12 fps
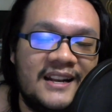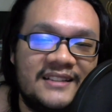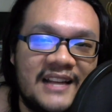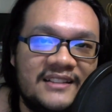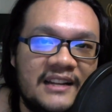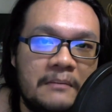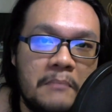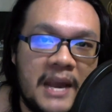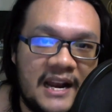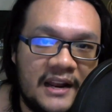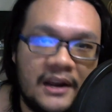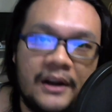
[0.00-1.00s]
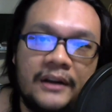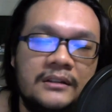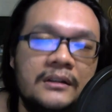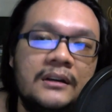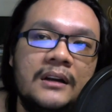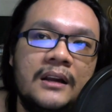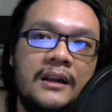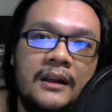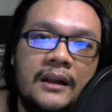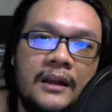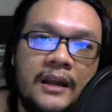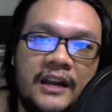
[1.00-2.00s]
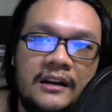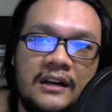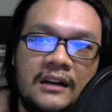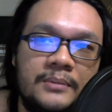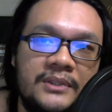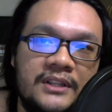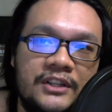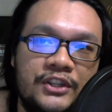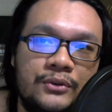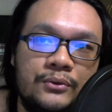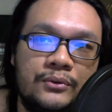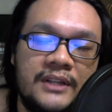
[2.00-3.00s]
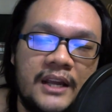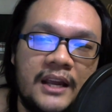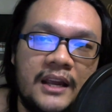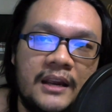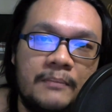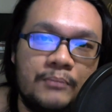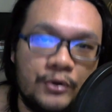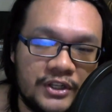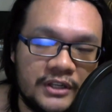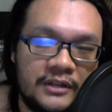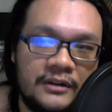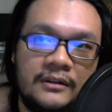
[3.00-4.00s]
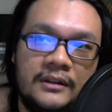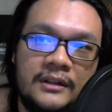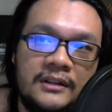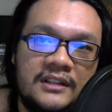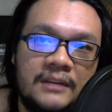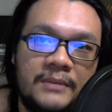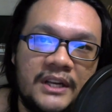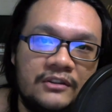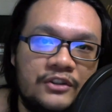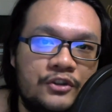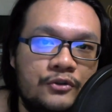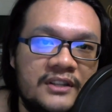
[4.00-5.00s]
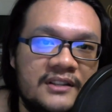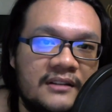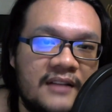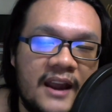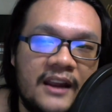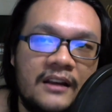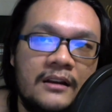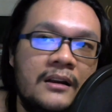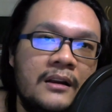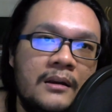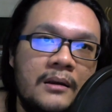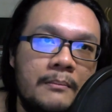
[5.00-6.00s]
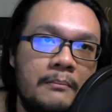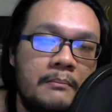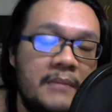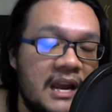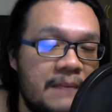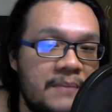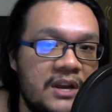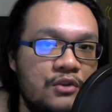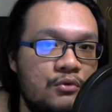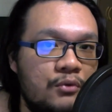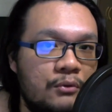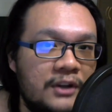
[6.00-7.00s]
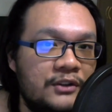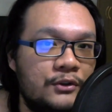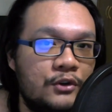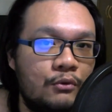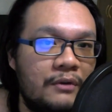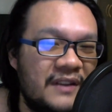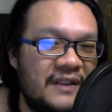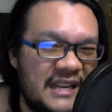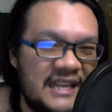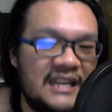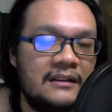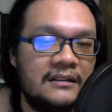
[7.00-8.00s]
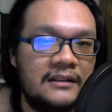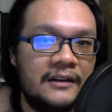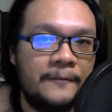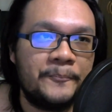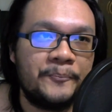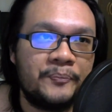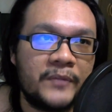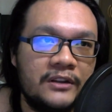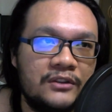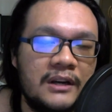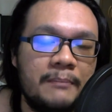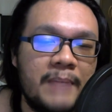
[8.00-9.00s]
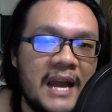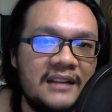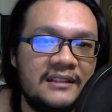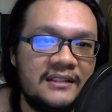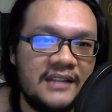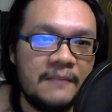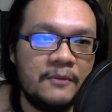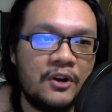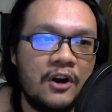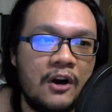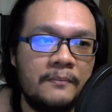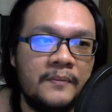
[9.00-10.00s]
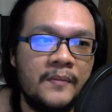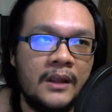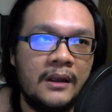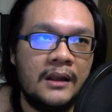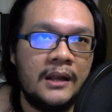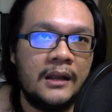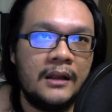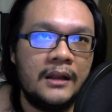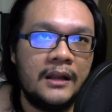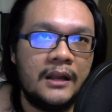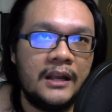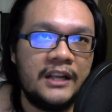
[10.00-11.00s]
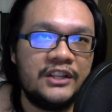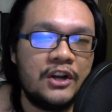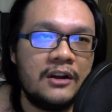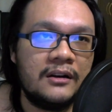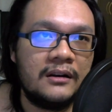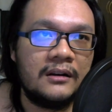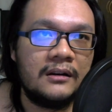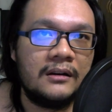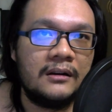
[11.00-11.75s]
assassin melee character and another person choose a pusher, somebody else chooses a tank, maybe you would want to go with a healer. So a balanced team comp is not,